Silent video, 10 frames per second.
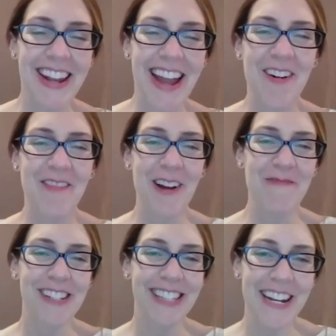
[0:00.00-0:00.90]
Now,
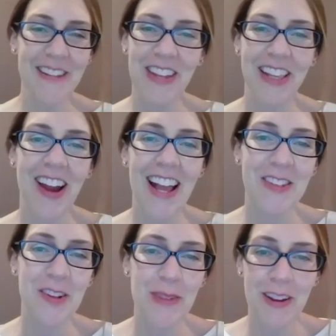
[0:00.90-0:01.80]
Representative Miller,
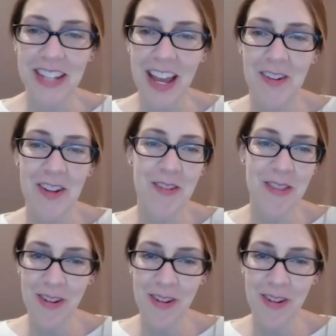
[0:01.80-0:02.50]
as you're about to enter your